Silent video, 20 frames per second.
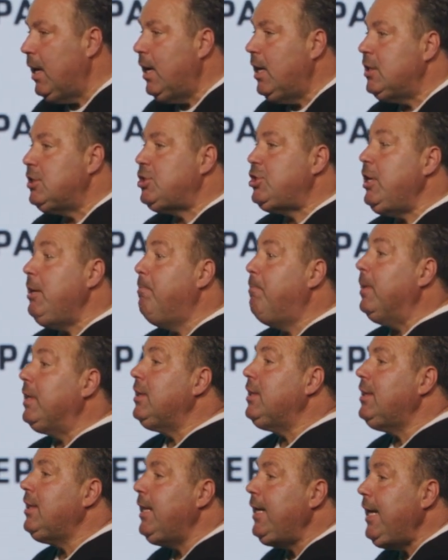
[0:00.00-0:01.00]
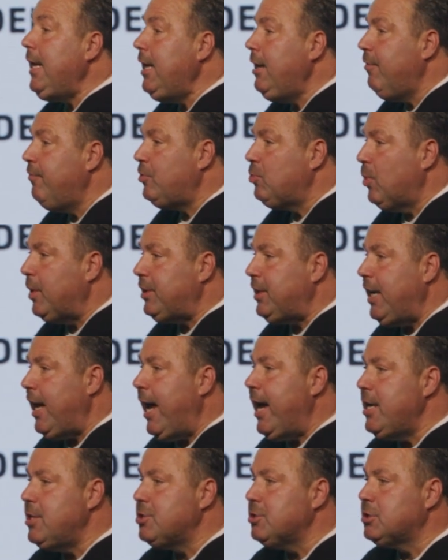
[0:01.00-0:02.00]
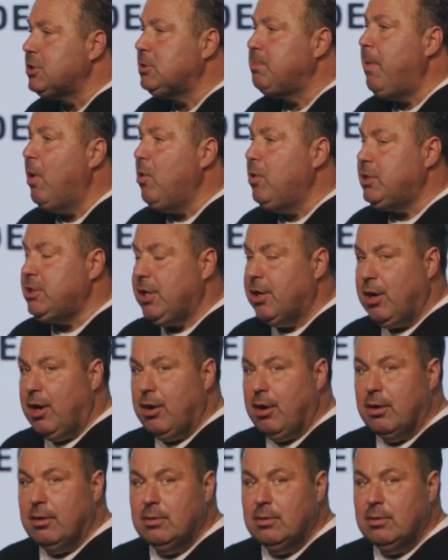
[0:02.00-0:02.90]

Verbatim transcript: She believed what the angel spoke to her.